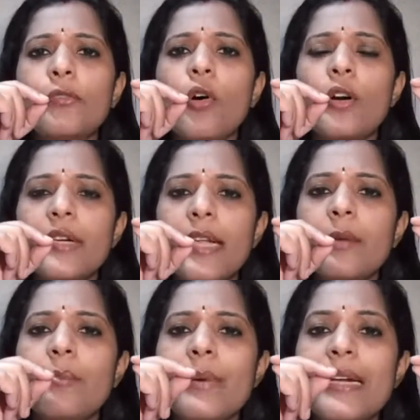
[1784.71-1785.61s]
or
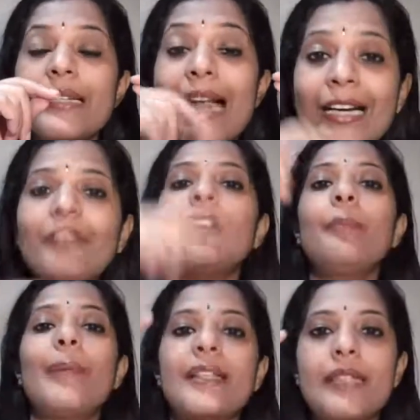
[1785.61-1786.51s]
10 beats, and if
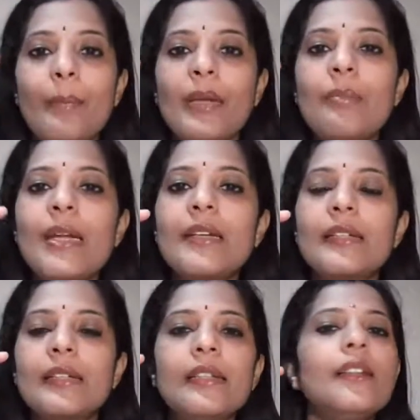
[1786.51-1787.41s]
it picks up
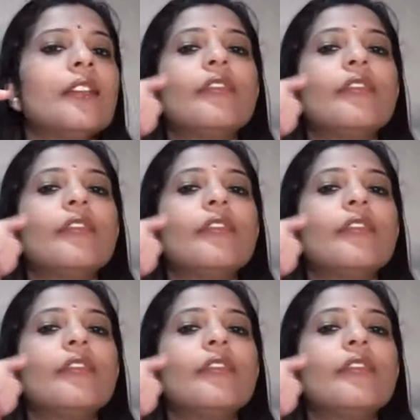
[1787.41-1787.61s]
immediately,